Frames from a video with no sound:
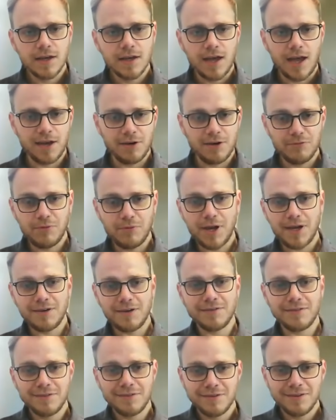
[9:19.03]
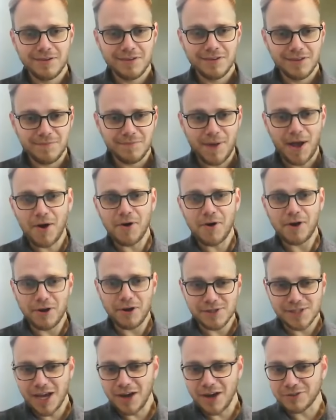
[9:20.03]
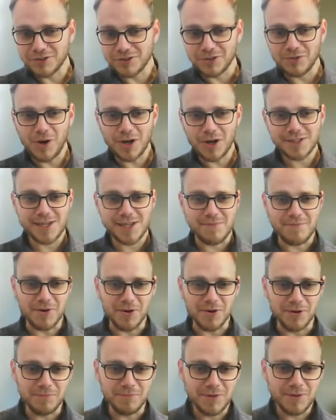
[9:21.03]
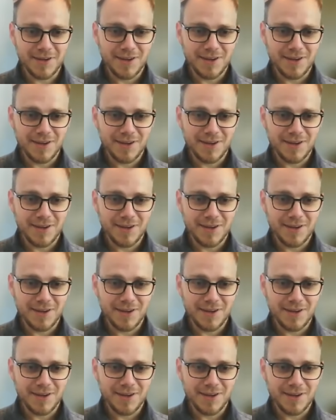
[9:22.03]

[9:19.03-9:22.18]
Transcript: And when the power goes out in the WhatsApp group,